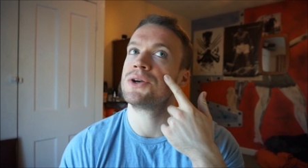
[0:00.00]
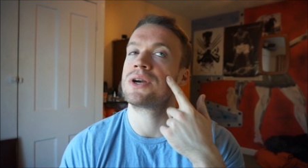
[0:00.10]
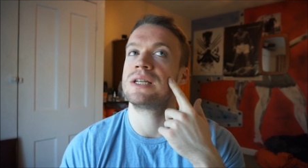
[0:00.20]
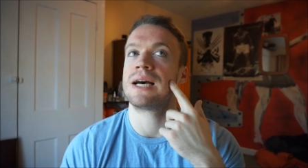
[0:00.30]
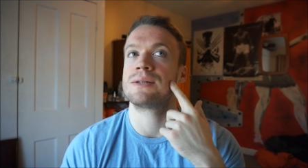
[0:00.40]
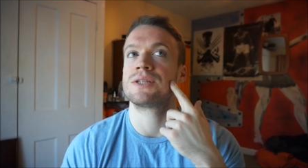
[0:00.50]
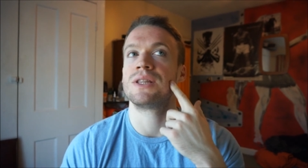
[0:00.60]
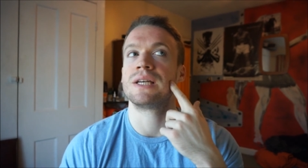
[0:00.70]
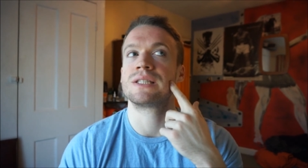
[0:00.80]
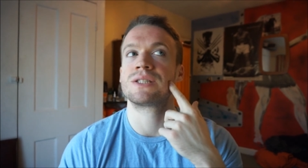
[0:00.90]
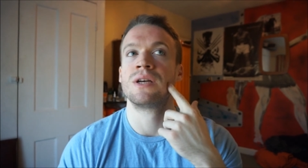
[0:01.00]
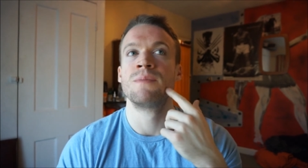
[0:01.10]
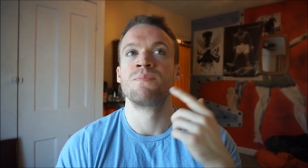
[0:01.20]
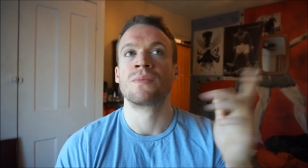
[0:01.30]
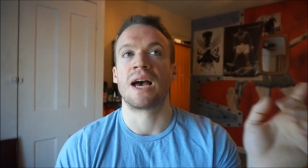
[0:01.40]
took her down to this
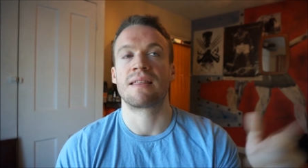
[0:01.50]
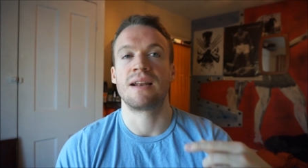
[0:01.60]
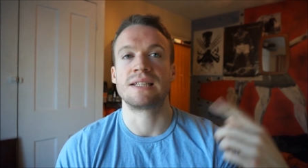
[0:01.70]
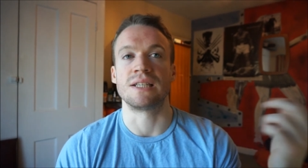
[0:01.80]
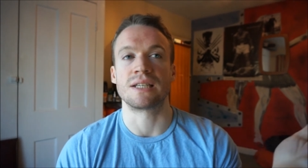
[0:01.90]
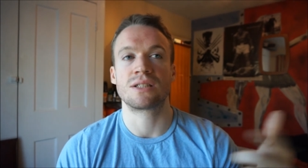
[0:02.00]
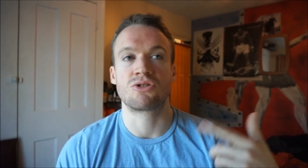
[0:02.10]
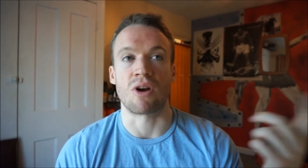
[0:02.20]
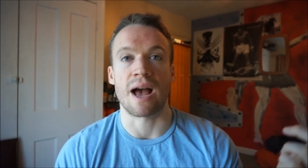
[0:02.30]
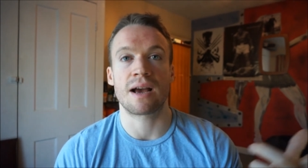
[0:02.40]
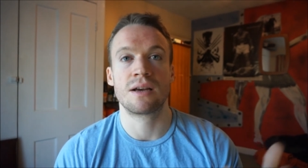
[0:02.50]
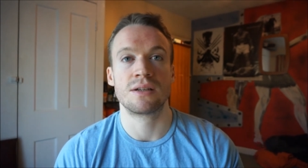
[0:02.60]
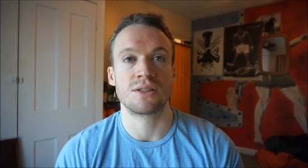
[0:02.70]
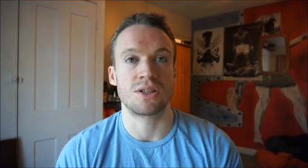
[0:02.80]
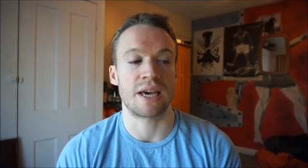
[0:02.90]
athletics track
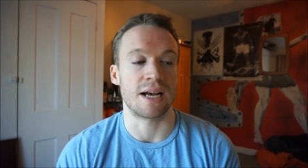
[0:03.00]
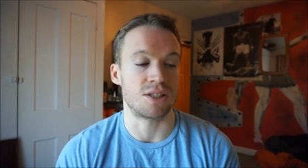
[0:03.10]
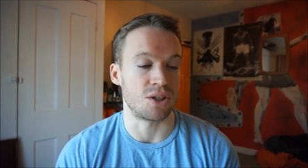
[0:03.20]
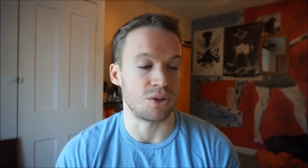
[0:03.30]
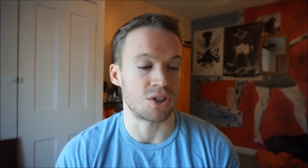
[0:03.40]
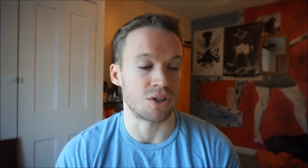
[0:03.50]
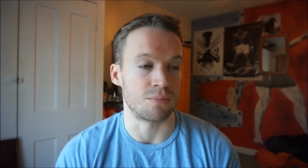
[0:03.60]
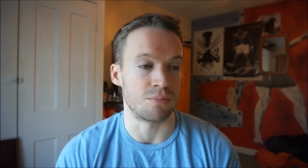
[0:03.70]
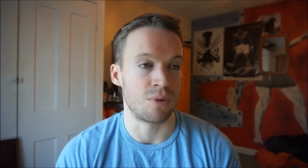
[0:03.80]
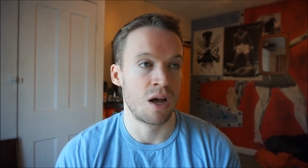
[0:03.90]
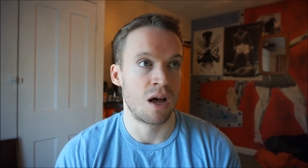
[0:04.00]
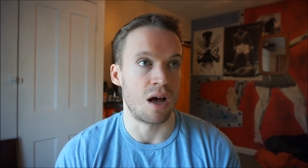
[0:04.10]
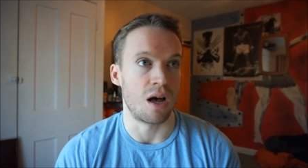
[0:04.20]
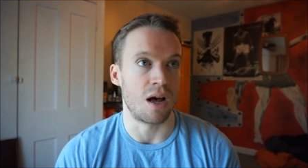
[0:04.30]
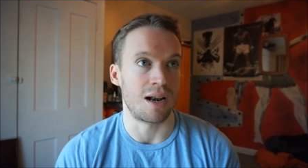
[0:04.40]
to get her to do some
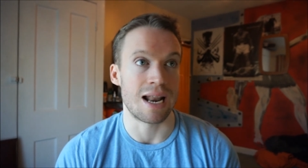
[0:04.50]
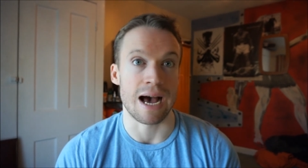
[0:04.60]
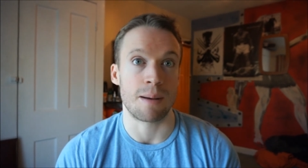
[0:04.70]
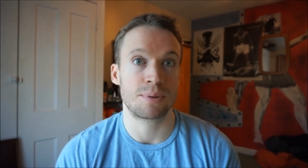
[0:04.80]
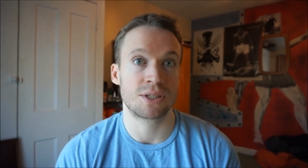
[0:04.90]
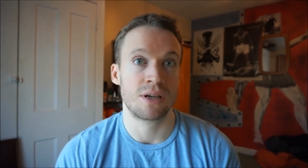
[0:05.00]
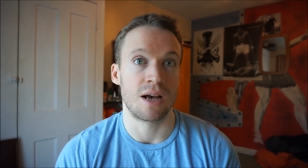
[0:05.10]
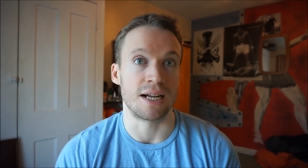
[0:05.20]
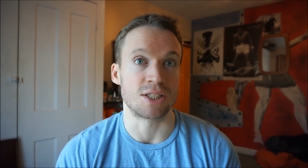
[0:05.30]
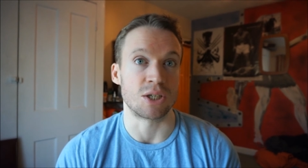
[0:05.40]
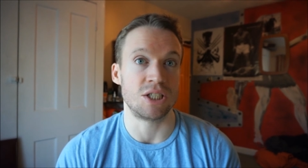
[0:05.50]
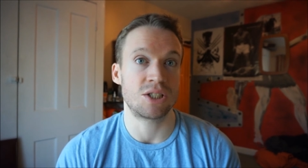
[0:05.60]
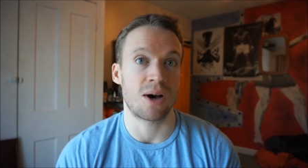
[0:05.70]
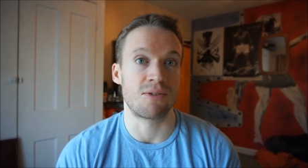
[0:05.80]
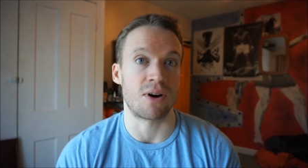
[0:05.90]
uh, laps. And so she
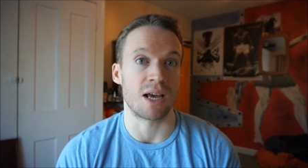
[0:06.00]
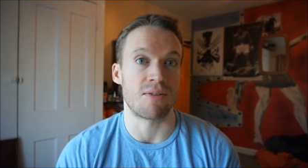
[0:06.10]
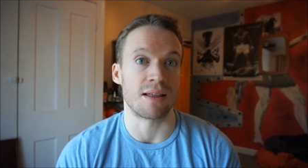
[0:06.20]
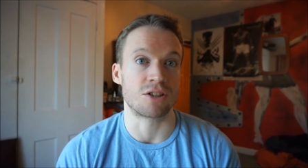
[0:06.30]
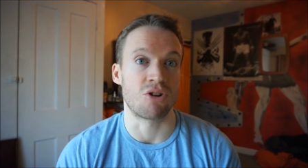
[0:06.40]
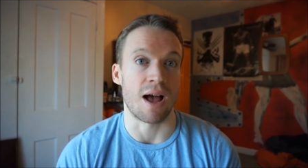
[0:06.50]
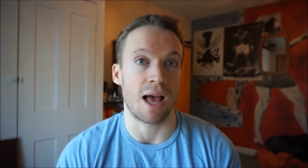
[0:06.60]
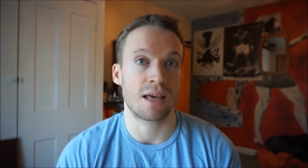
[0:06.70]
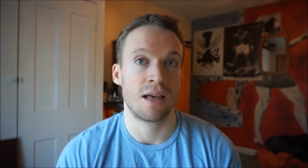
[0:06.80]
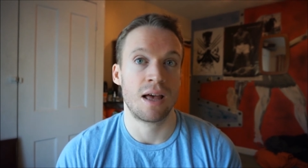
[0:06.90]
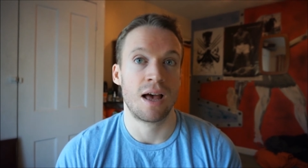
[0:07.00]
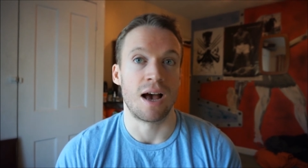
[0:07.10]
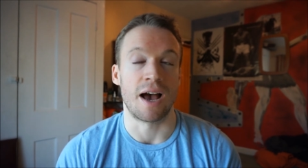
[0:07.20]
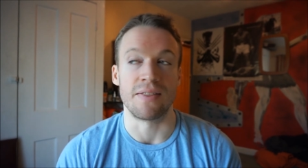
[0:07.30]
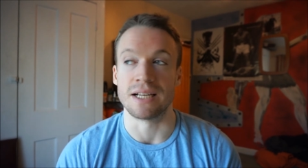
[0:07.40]
started running around the track,
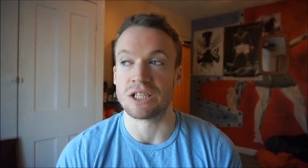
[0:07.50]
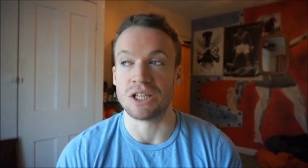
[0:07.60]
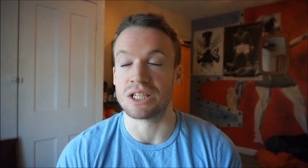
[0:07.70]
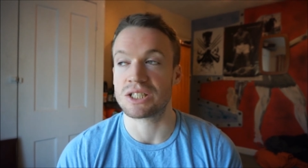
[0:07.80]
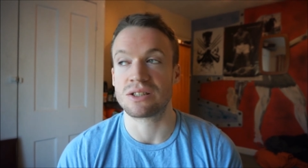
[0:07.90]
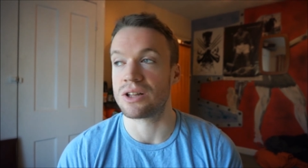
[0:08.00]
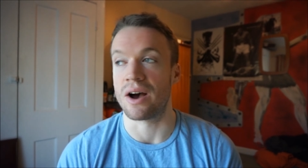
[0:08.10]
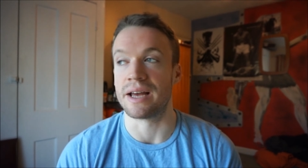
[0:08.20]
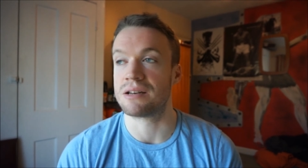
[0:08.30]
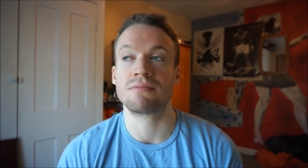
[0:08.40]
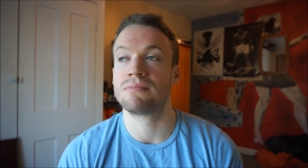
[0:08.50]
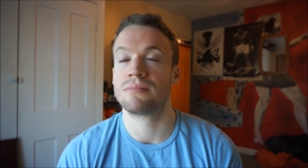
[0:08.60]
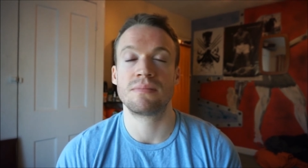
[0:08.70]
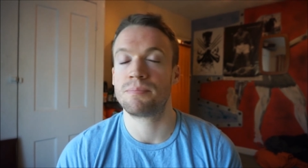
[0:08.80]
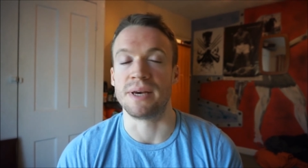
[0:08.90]
and then she just started
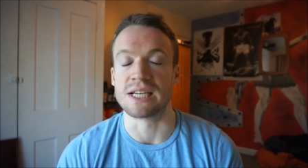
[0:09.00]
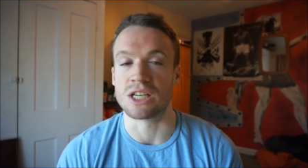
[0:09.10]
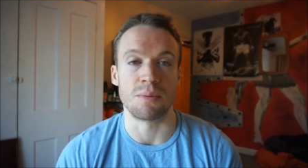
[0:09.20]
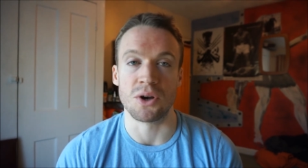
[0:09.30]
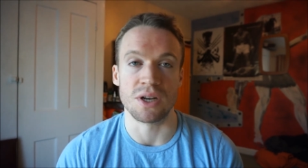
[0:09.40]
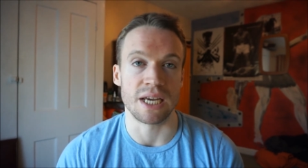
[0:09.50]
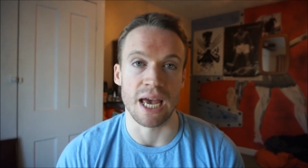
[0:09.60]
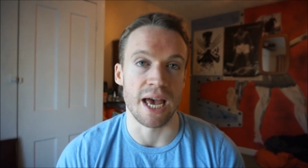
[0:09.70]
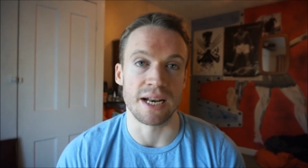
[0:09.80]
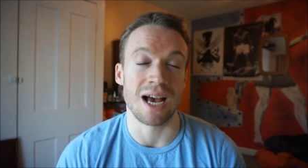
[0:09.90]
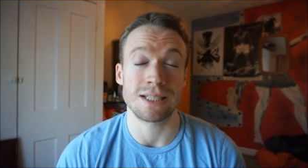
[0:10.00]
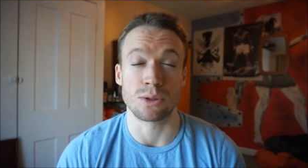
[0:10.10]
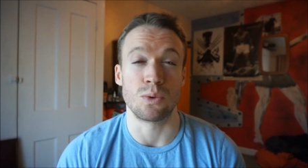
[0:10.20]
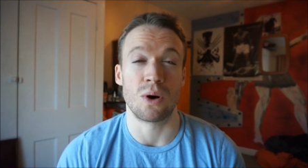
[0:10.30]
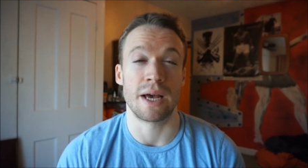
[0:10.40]
bitching and moaning again, as
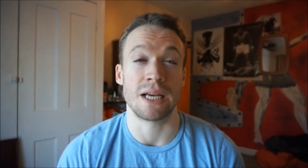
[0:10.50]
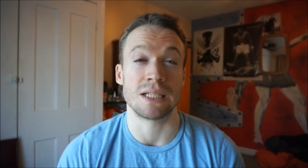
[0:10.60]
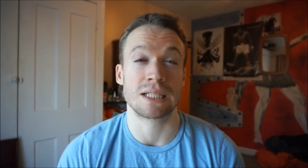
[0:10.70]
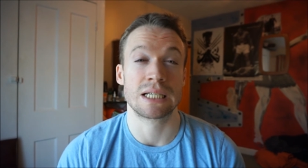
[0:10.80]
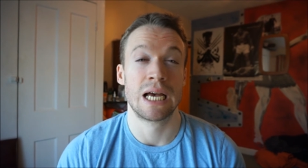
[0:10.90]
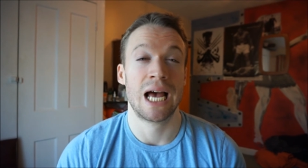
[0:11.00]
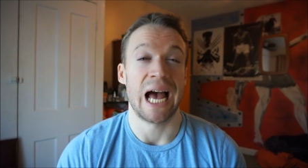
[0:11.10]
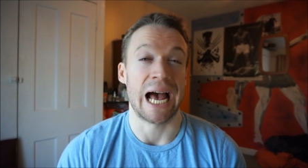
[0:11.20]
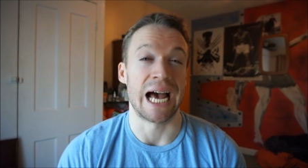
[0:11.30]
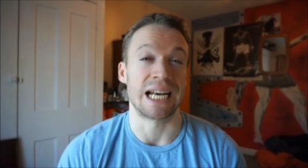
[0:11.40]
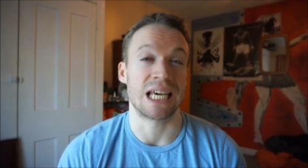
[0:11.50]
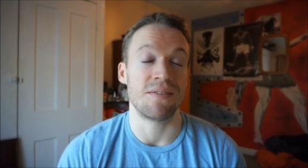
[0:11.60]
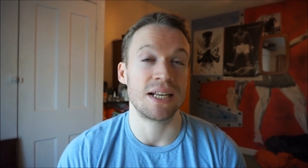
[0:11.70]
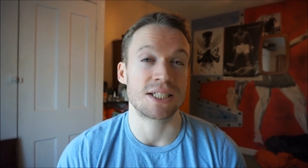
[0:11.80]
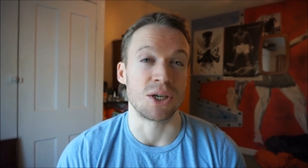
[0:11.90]
always, and
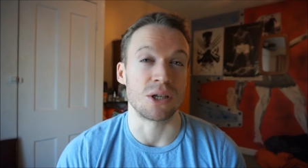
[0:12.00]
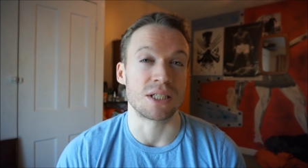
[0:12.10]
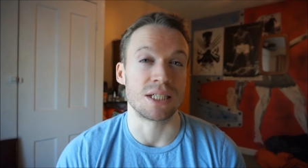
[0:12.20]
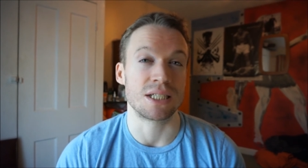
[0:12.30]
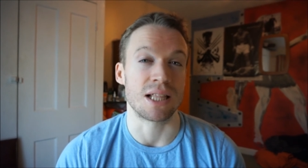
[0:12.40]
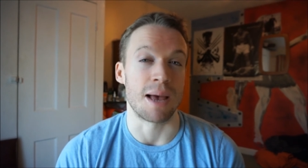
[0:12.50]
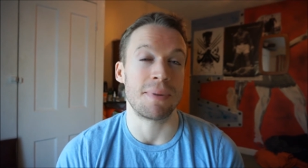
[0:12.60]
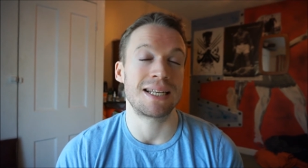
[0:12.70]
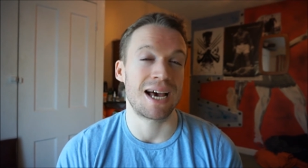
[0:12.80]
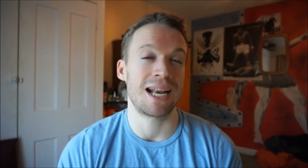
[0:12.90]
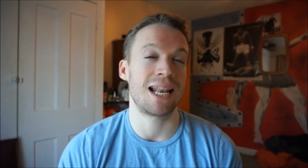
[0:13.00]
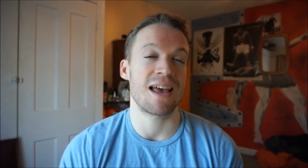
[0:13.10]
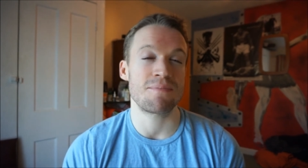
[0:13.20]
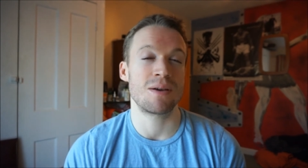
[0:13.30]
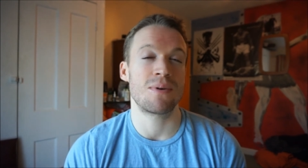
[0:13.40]
giving excuses like, my daddy
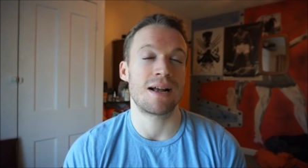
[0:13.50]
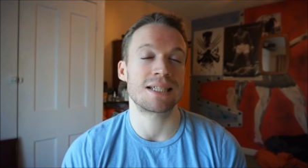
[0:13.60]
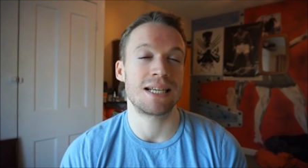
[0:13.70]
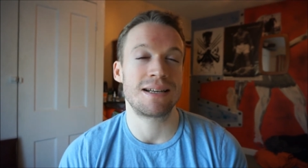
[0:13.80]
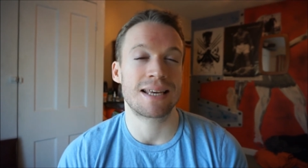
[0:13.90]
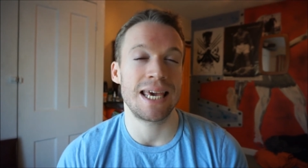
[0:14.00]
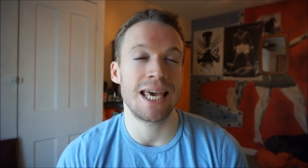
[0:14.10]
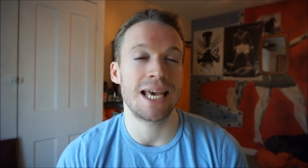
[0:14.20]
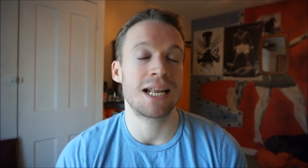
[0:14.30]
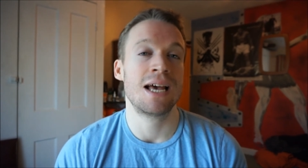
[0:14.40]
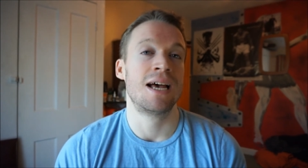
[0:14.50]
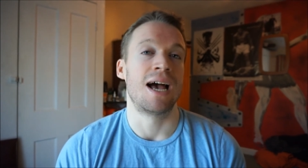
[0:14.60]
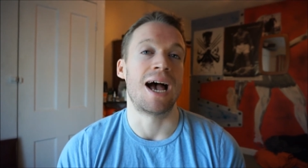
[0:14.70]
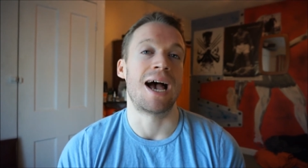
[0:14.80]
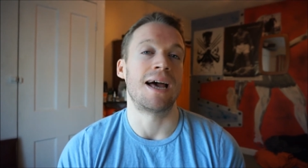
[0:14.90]
left me when I was a little kid,
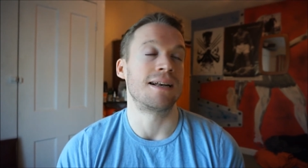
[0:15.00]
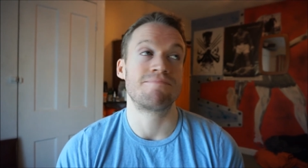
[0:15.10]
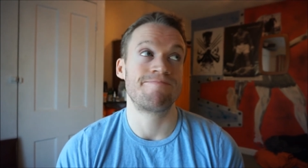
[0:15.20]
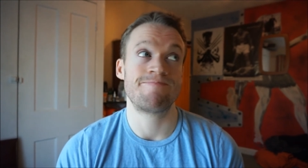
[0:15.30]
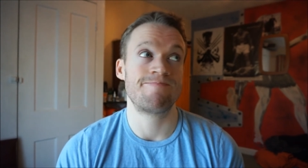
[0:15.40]
and